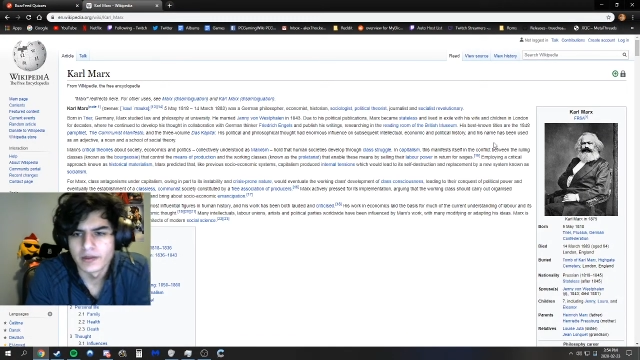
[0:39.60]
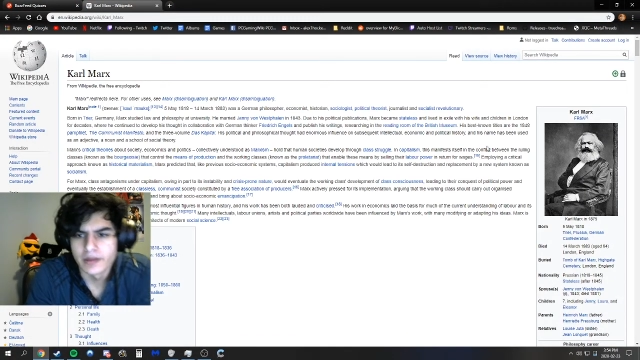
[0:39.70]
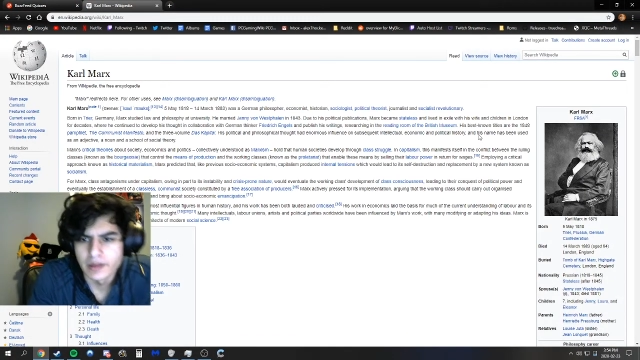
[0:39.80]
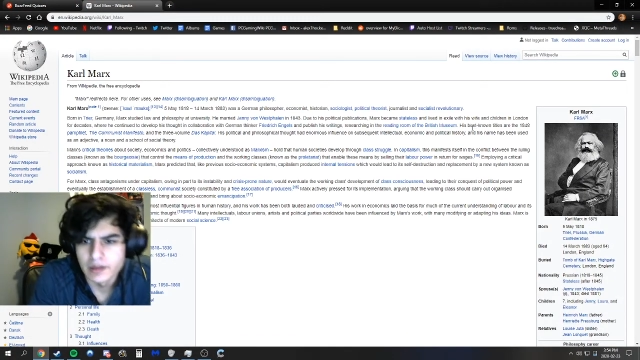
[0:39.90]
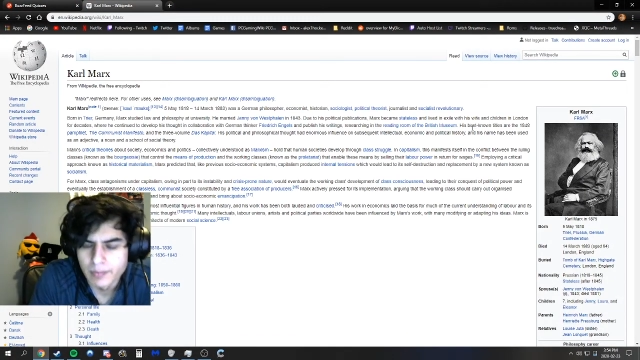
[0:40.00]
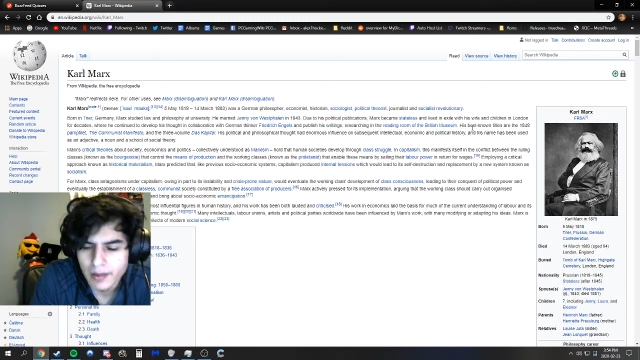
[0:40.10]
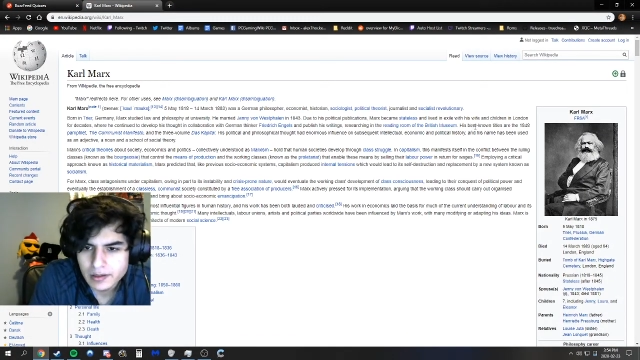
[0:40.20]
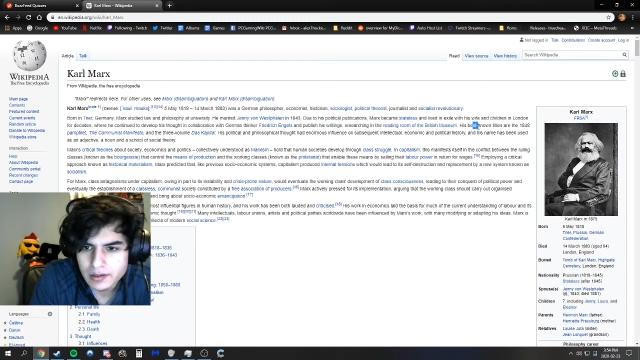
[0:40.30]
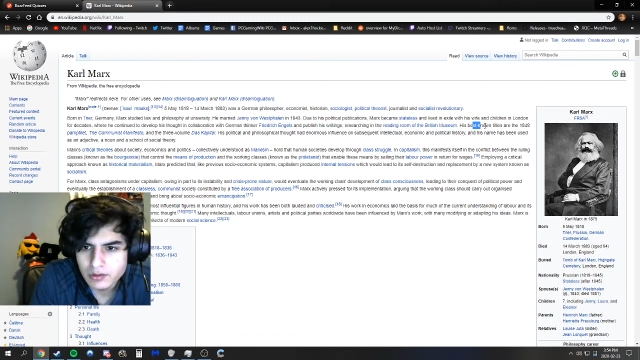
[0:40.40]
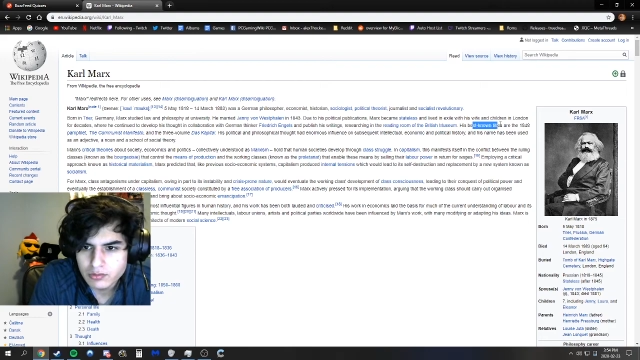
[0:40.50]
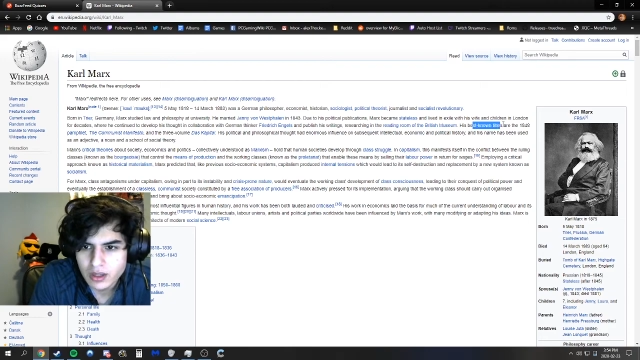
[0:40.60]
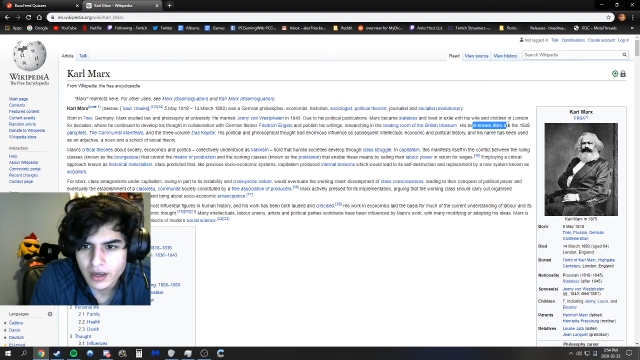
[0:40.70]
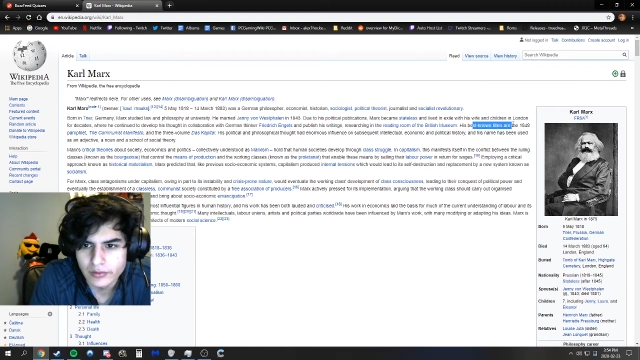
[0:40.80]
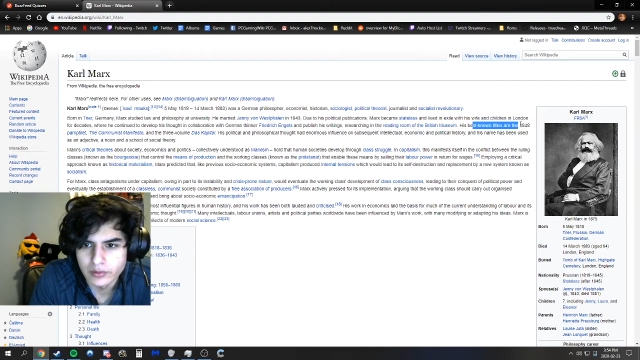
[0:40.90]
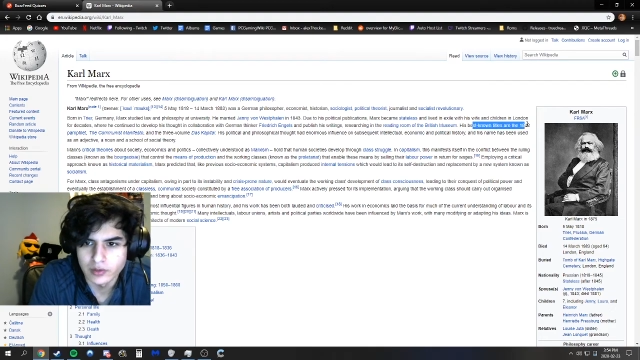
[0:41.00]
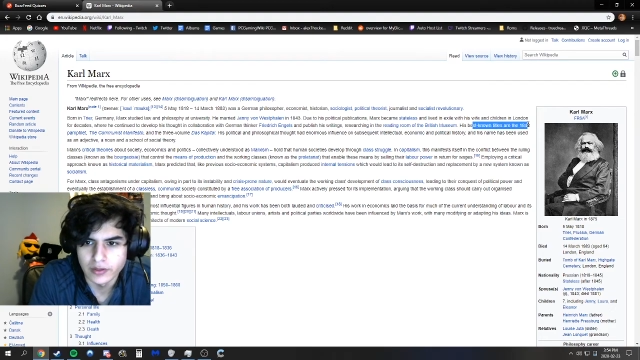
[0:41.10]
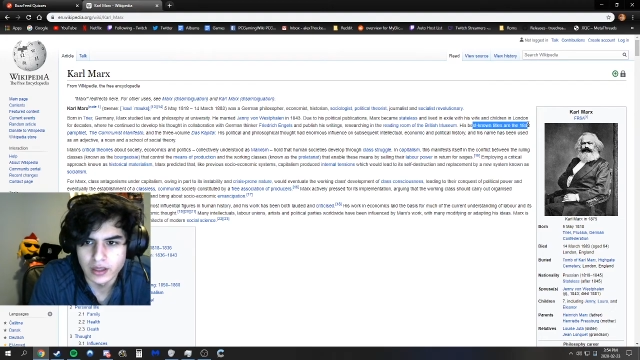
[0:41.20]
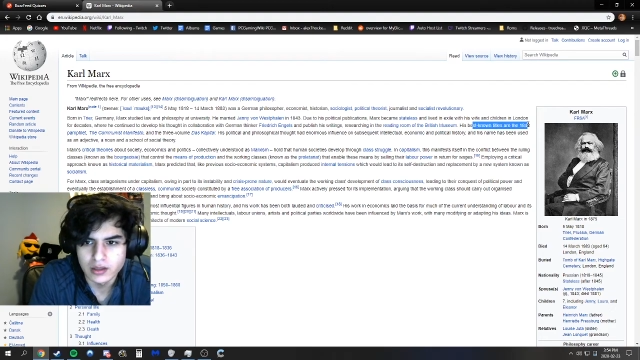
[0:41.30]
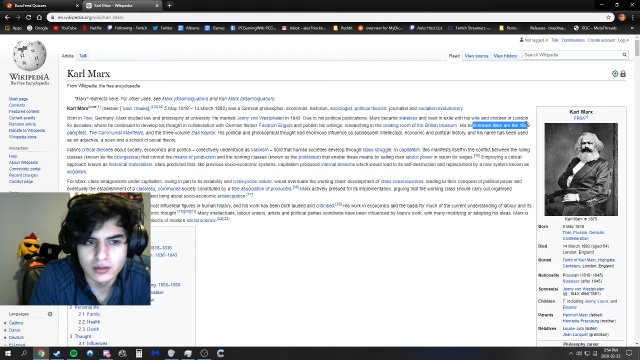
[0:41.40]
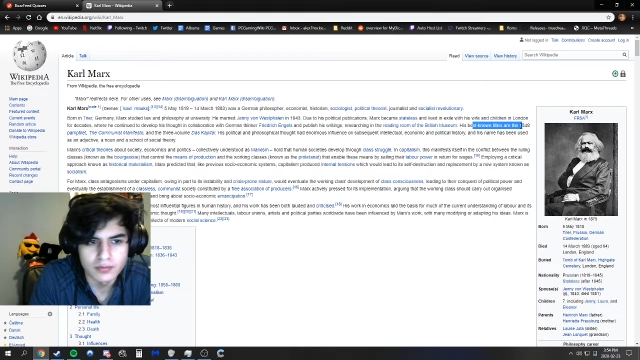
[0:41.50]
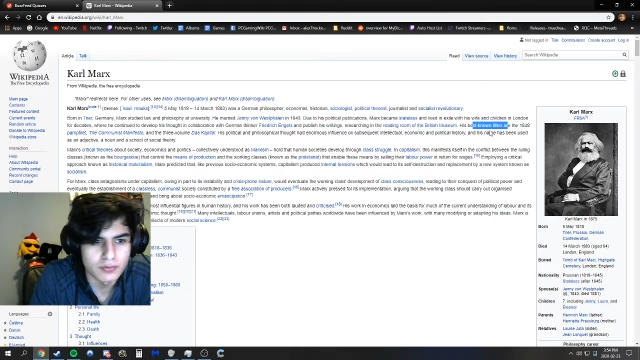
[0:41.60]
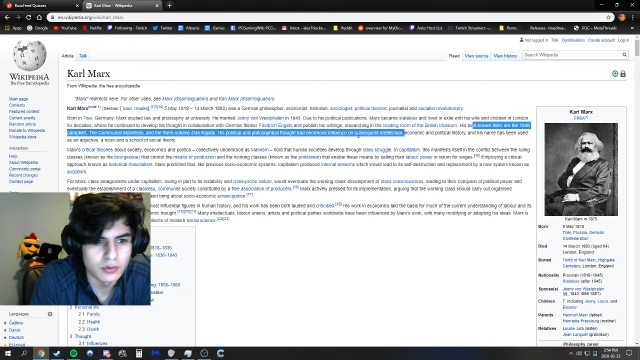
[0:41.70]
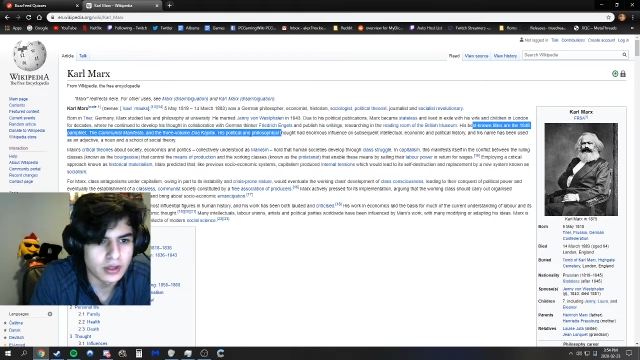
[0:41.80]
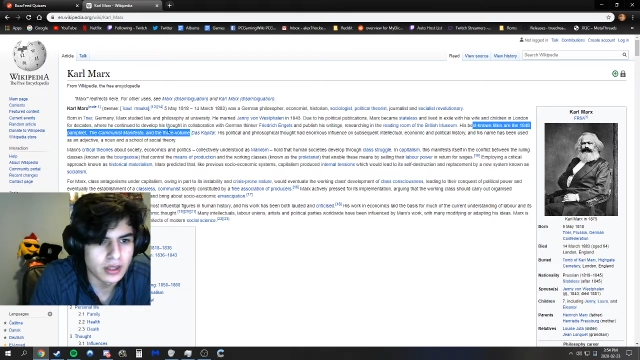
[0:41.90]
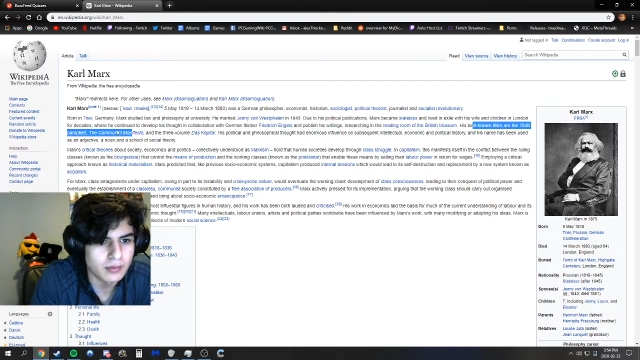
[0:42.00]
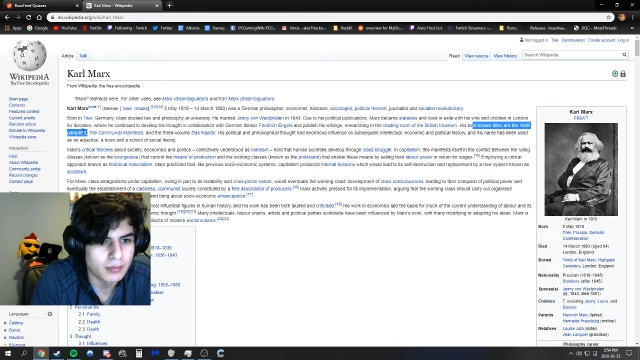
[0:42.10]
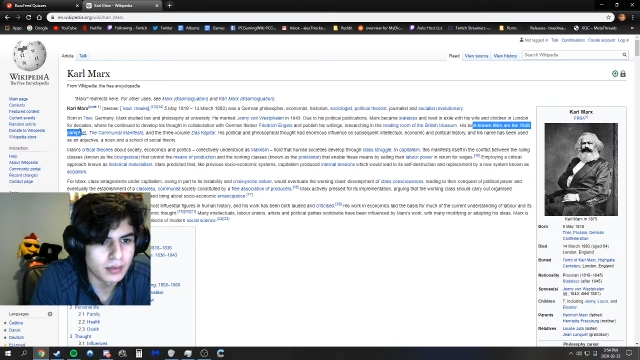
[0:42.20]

His best known titles are the 1848